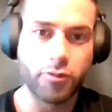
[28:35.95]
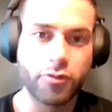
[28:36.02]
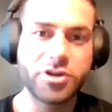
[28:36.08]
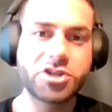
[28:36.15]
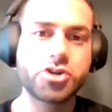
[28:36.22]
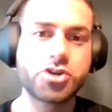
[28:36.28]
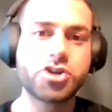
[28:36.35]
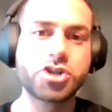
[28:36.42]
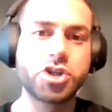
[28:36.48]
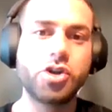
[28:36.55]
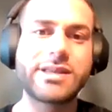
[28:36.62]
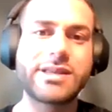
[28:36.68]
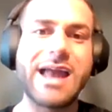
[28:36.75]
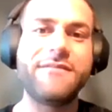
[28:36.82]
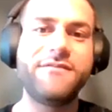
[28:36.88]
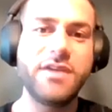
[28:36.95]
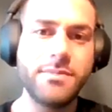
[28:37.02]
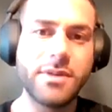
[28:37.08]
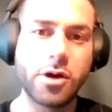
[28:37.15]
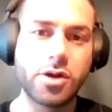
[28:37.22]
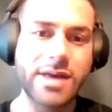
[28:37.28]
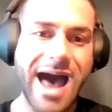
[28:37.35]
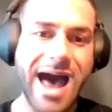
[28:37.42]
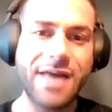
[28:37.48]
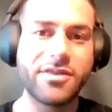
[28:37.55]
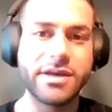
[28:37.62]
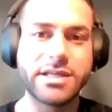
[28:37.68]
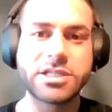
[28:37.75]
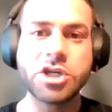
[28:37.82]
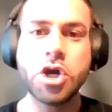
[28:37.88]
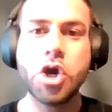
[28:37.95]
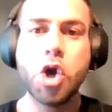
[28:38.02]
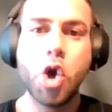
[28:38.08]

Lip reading: researchers looked at female athletes